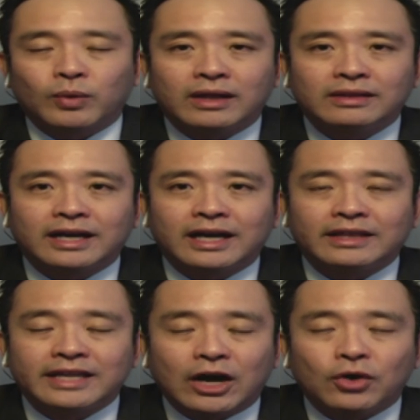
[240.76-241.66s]
well,
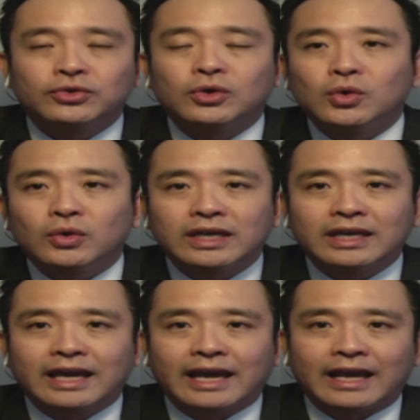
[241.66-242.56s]
they are also
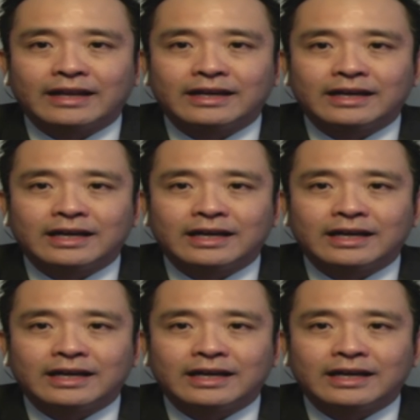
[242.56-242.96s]
looking at